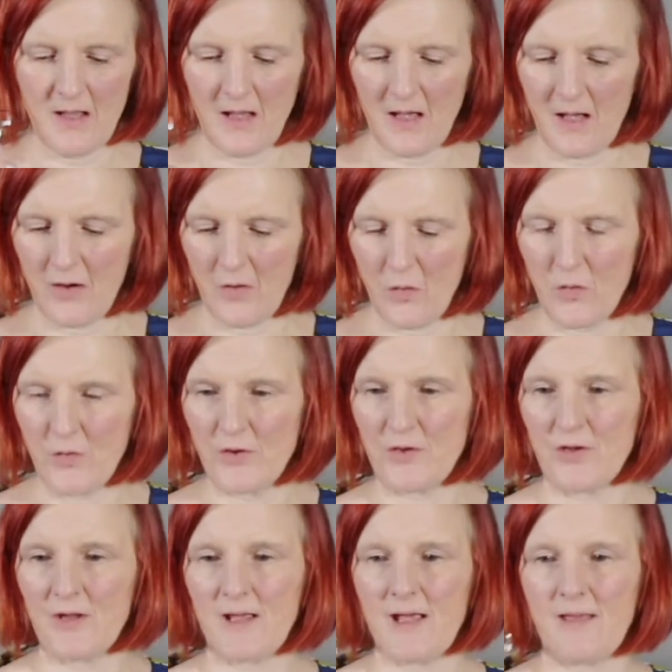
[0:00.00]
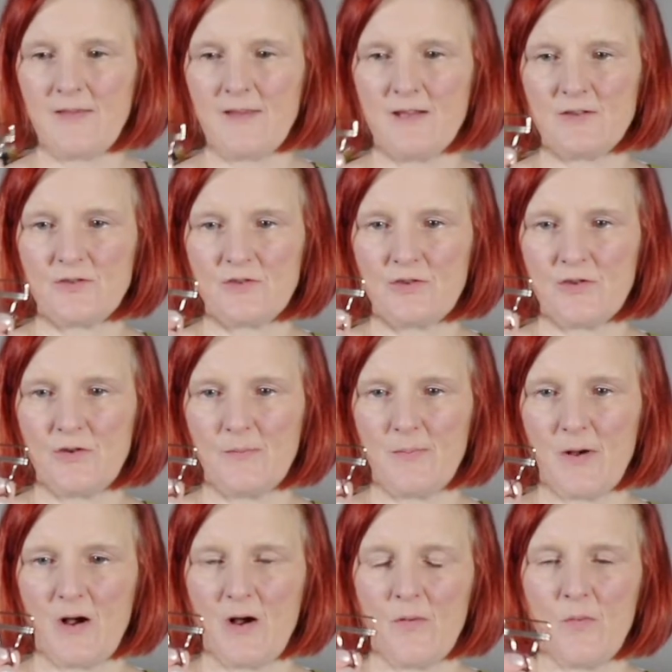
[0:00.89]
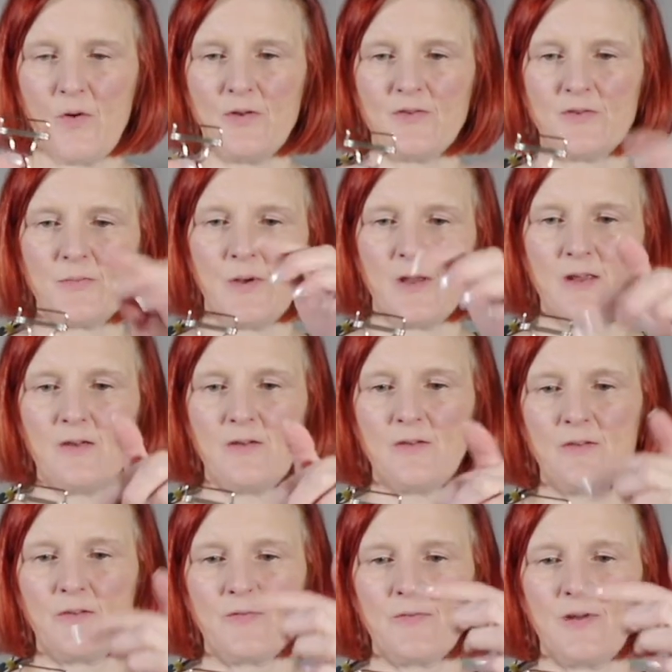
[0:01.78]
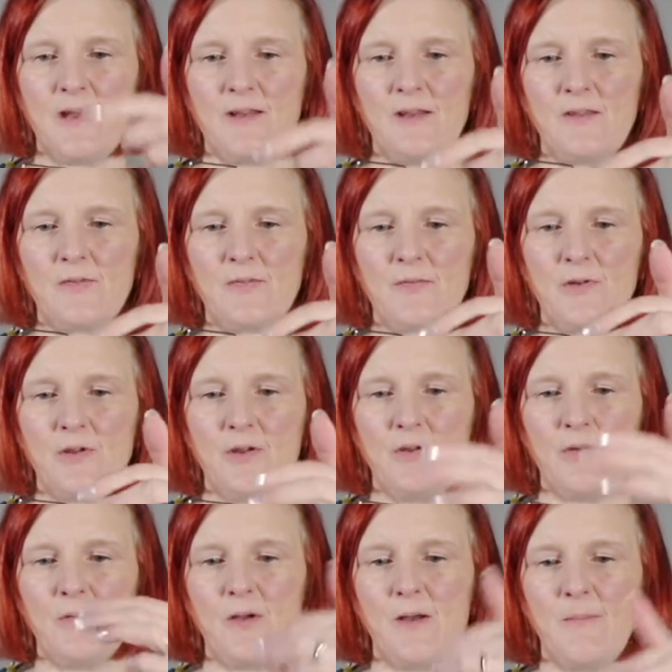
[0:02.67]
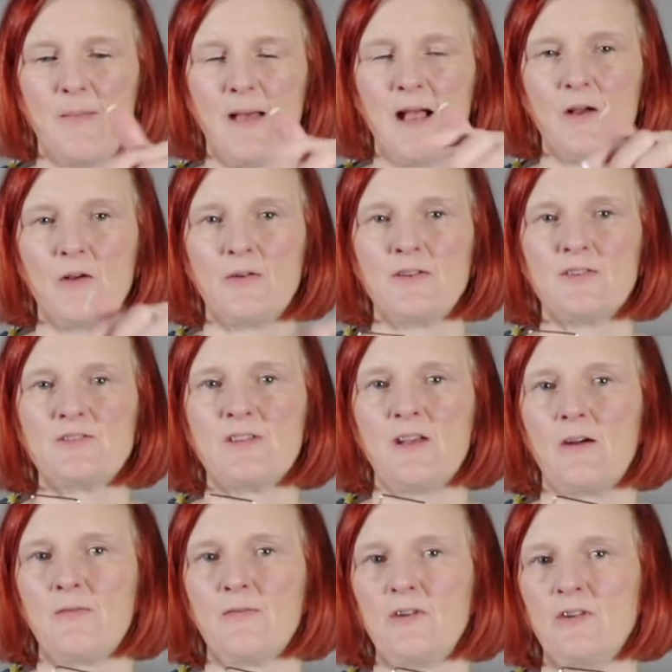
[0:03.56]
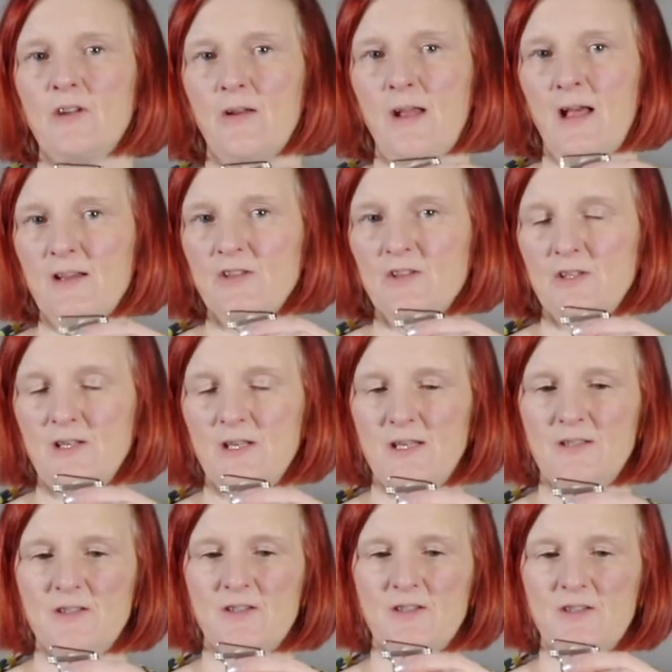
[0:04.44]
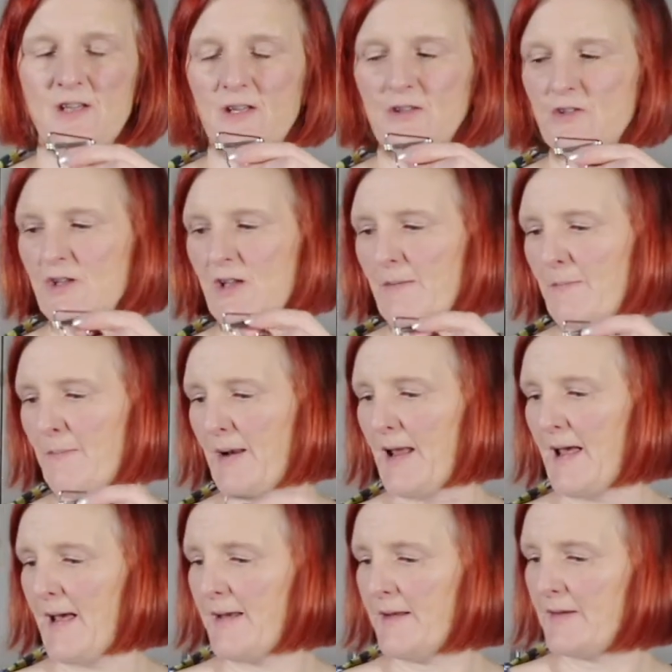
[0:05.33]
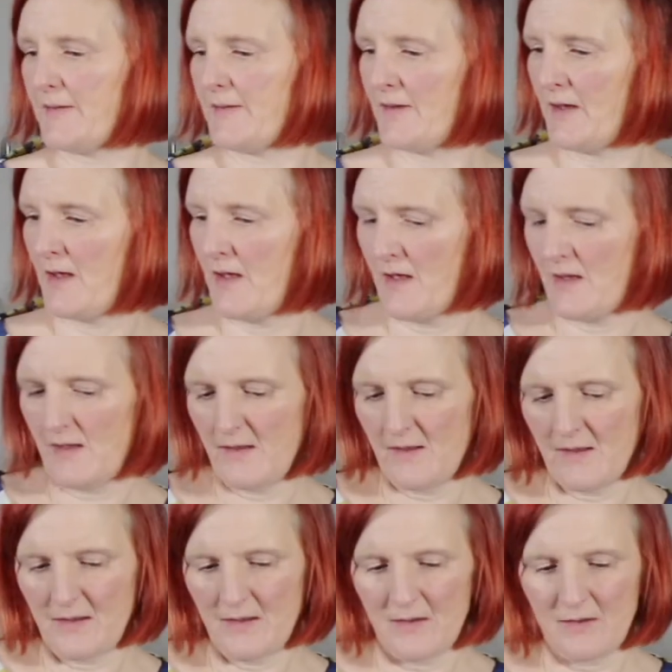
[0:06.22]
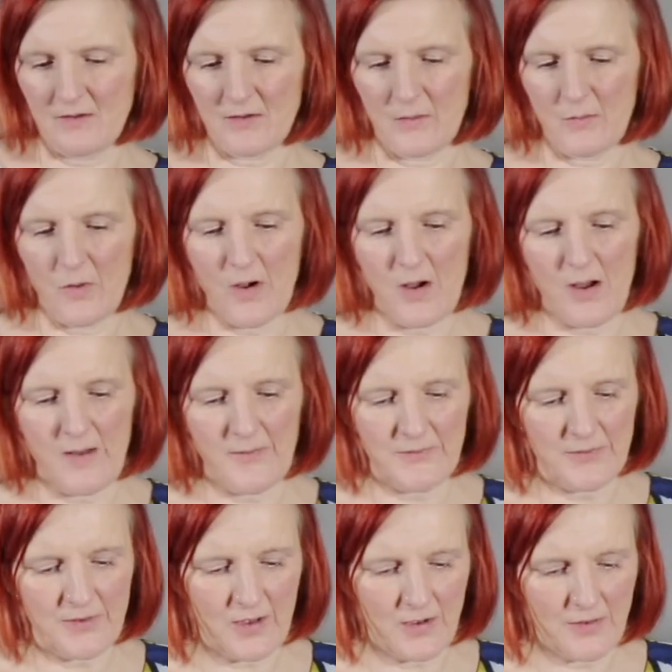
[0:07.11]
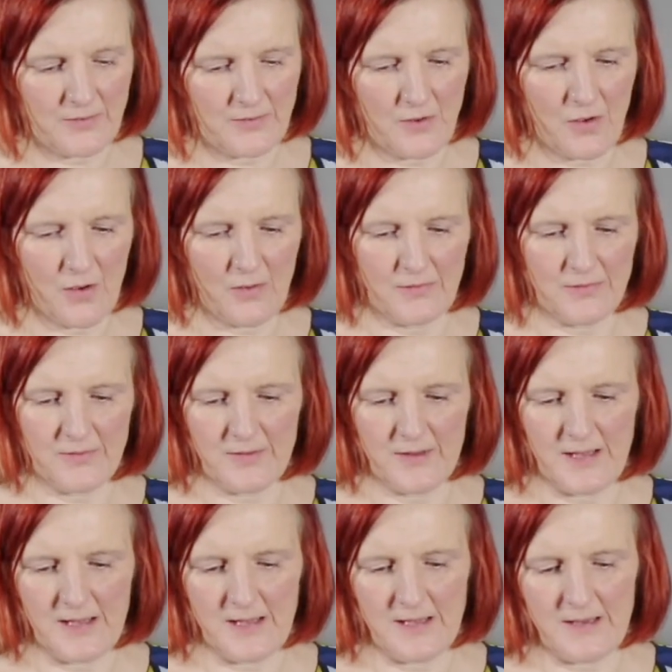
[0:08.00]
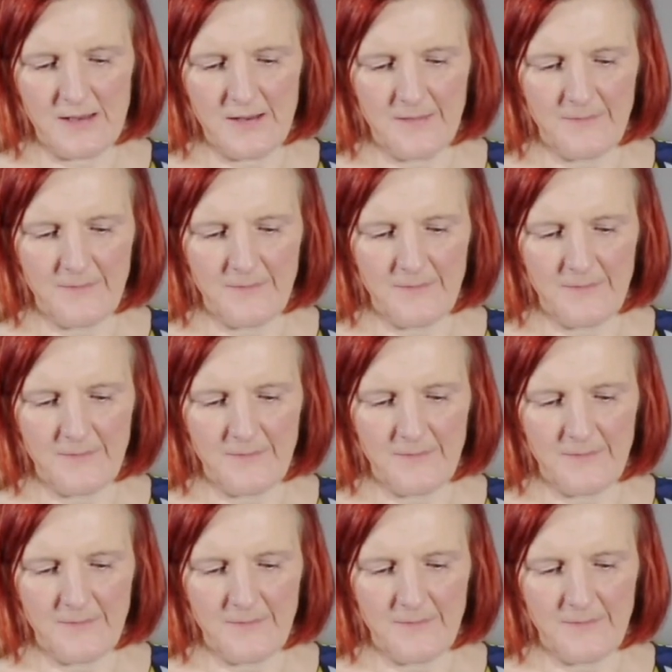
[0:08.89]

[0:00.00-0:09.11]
or you can get these two bar ones where you can thread it through and back on itself and you don't actually need to stitch it in place. So what I've done on the